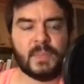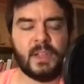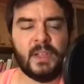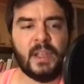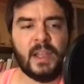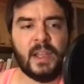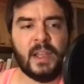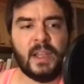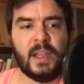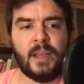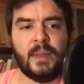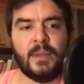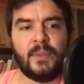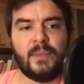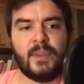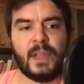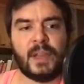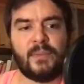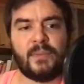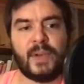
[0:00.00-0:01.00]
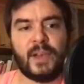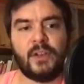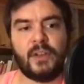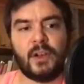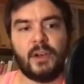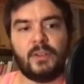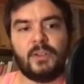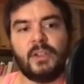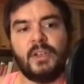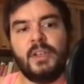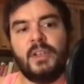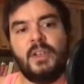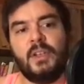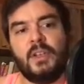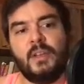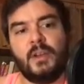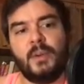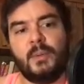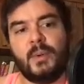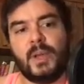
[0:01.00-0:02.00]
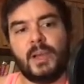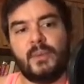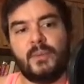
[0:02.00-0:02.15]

and, and find out, well,